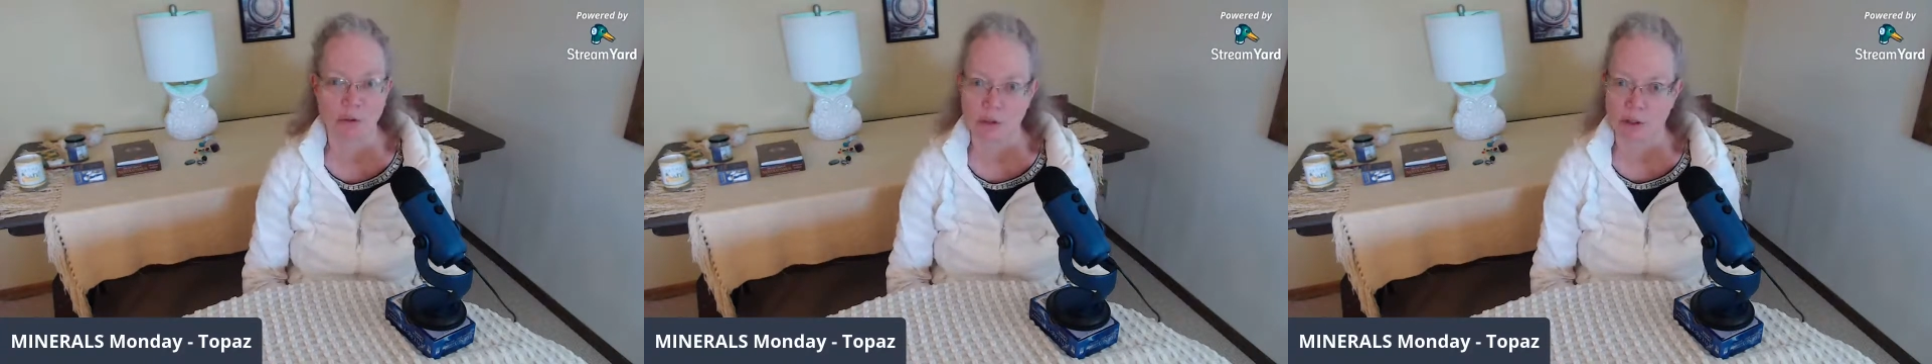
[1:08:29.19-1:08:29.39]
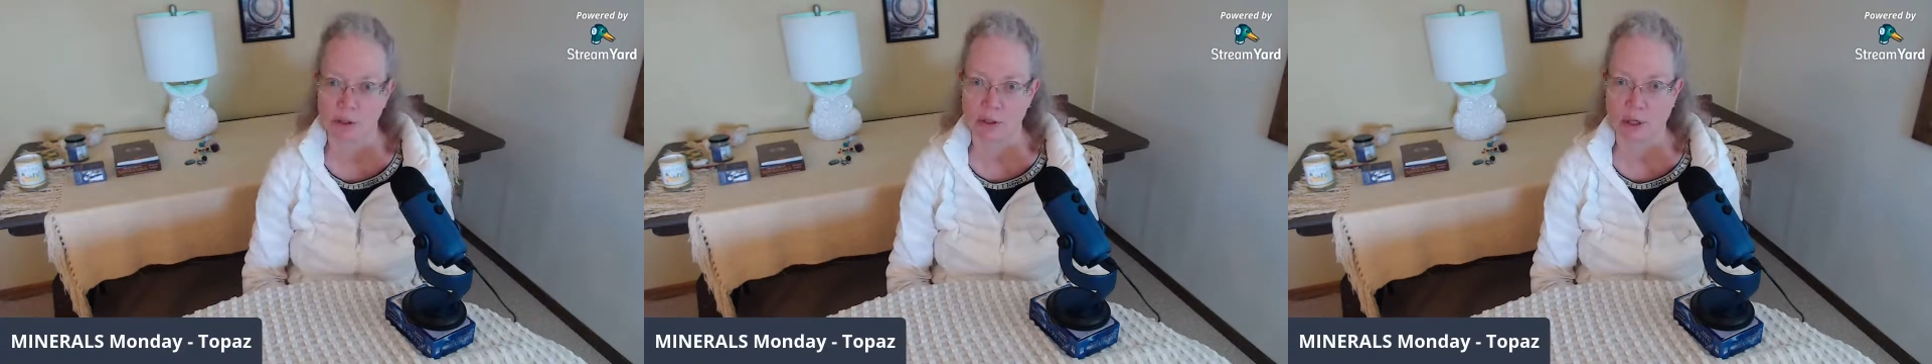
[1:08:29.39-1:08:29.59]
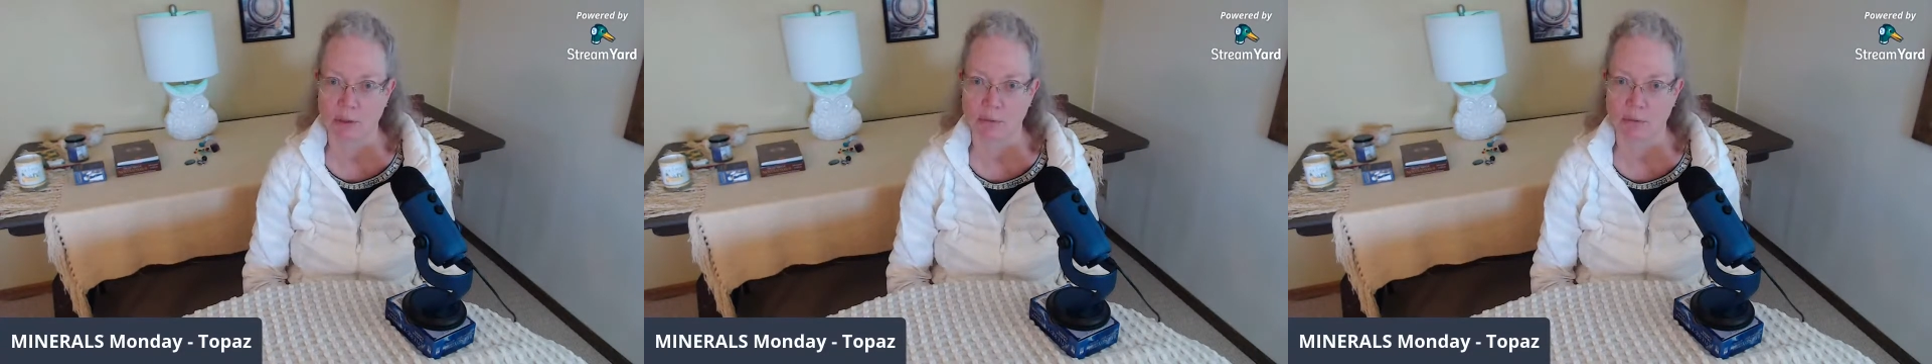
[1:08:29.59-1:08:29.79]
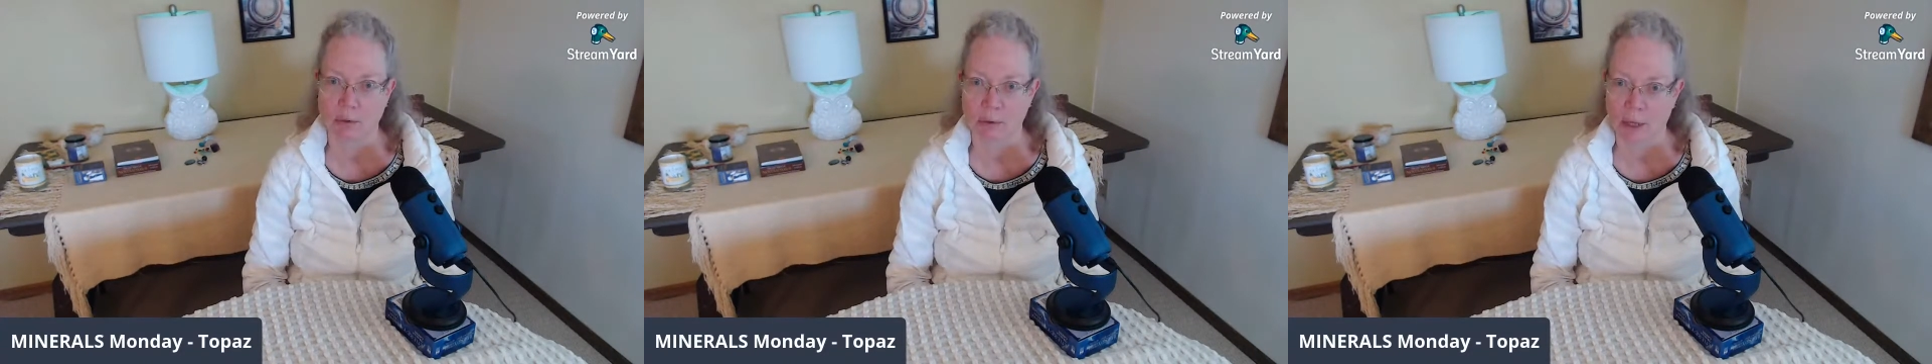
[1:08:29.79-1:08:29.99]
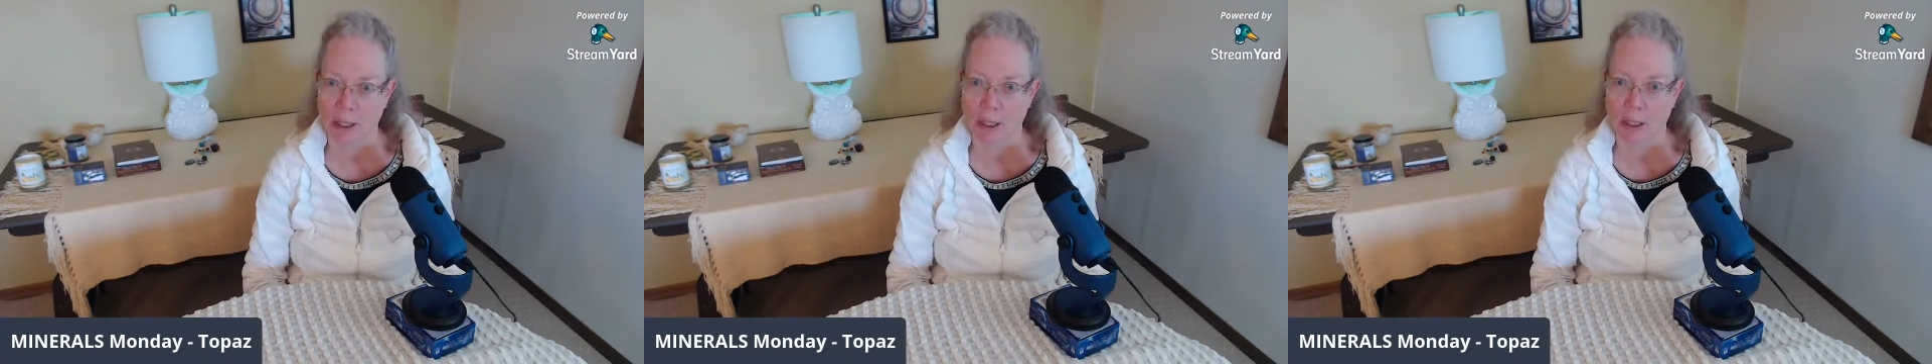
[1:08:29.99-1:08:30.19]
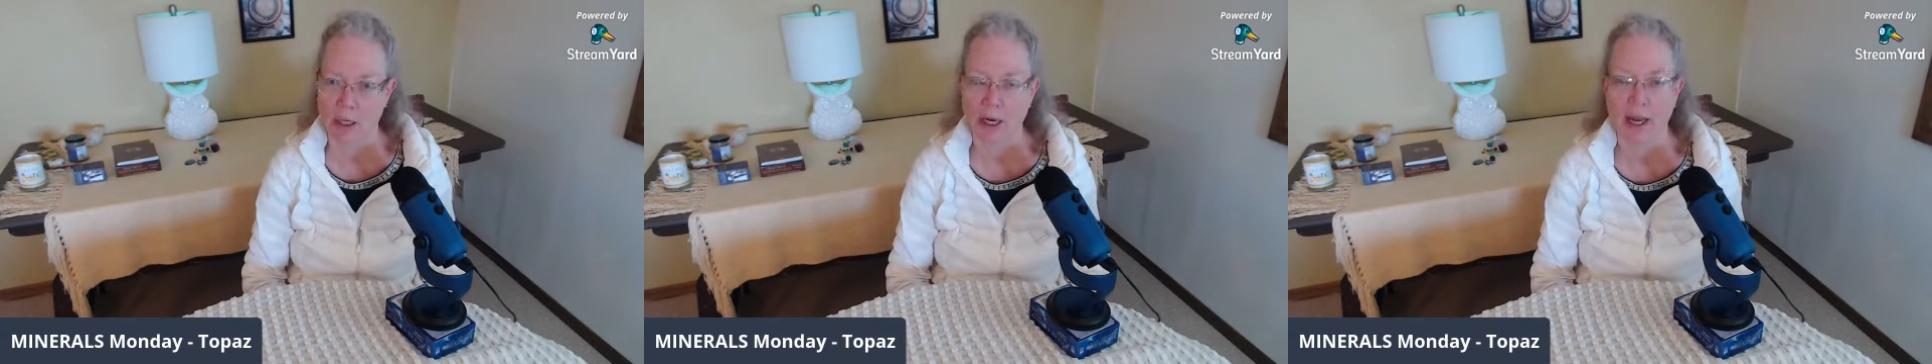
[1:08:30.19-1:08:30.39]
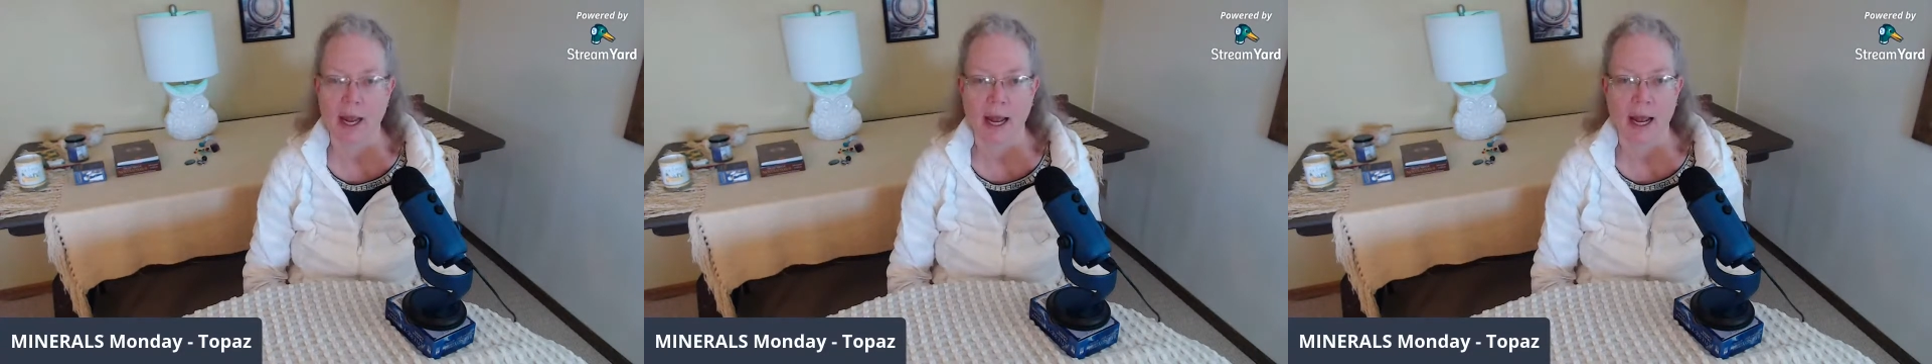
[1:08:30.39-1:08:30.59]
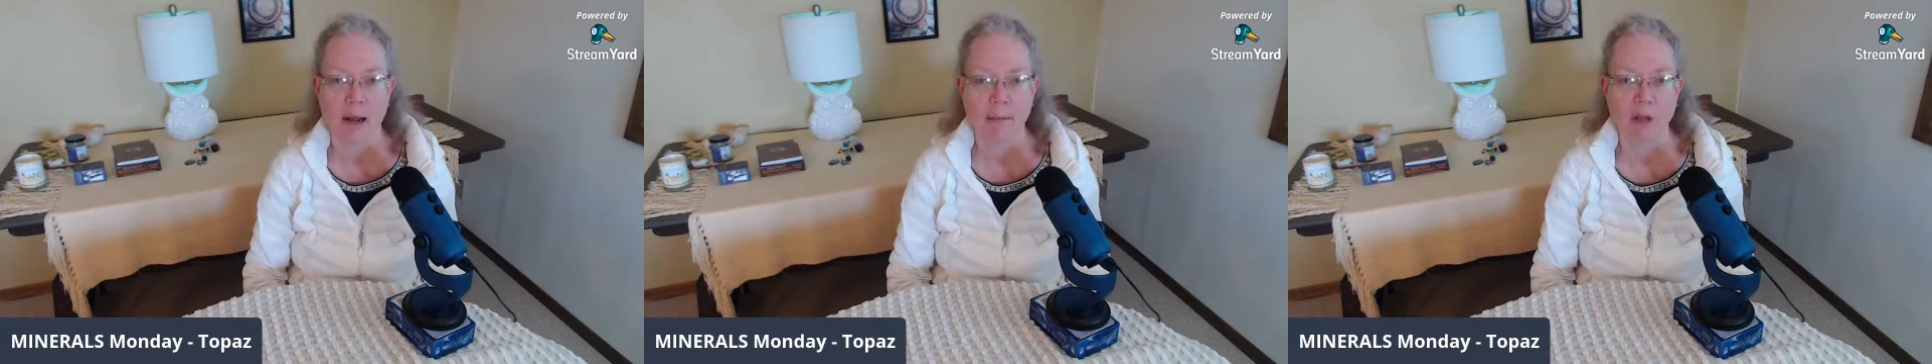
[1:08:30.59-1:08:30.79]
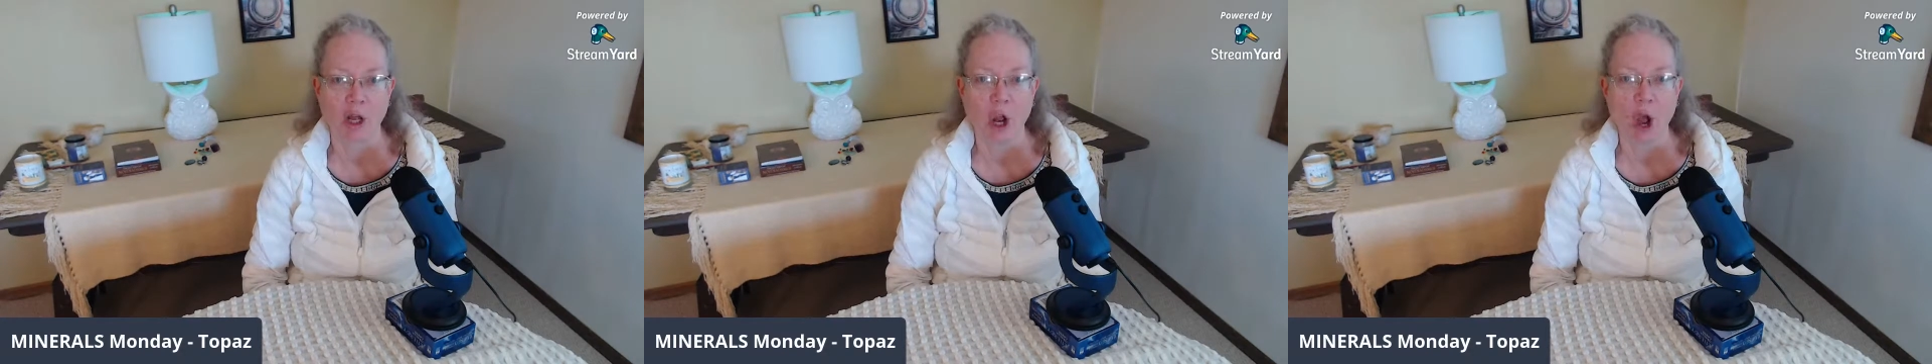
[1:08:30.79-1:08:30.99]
And she's like, what? And I'm like,